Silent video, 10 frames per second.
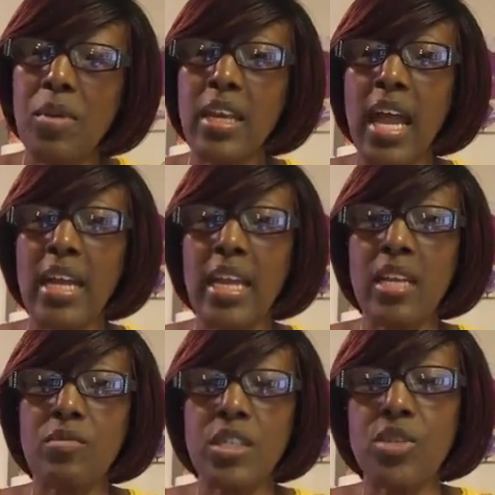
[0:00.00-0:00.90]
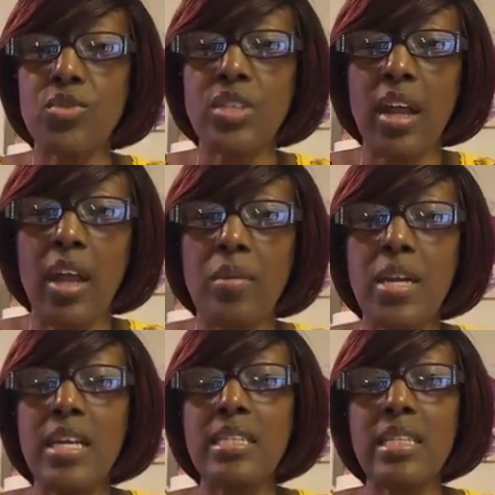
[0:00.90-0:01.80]
and 9 a.m. Central Time,
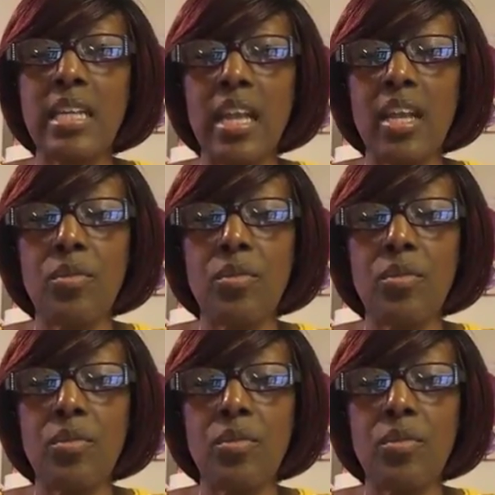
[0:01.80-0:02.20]
10 a.m.